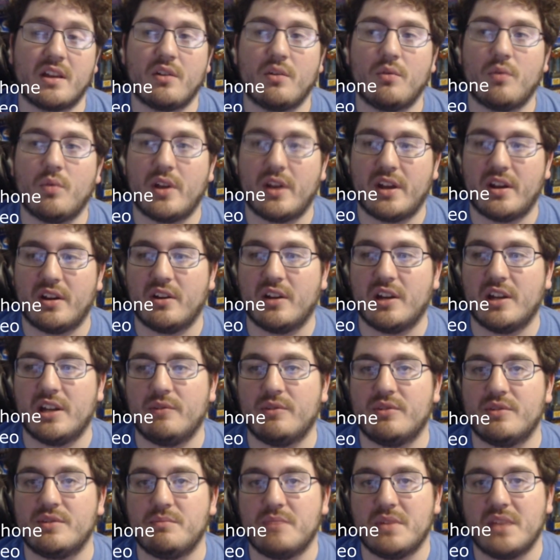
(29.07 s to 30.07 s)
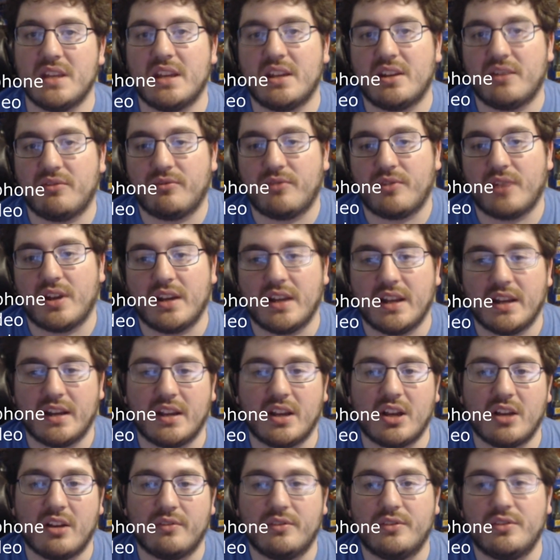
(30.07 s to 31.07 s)
where it was me and a friend heading
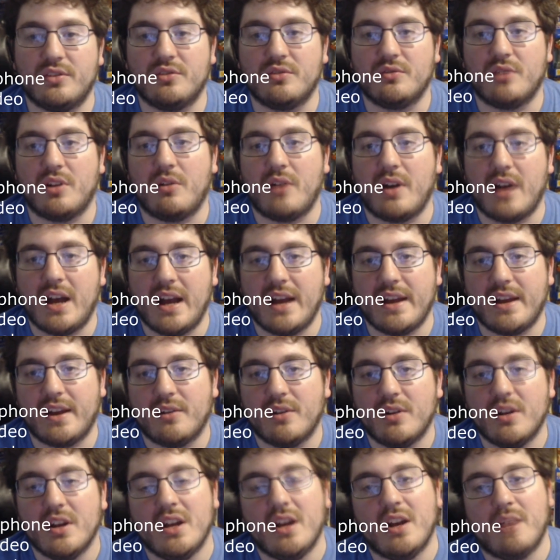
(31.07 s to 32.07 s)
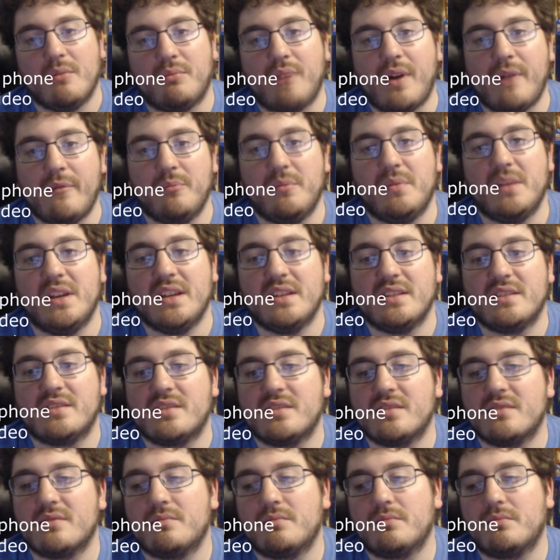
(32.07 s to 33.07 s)
off to Ohio. Problem is,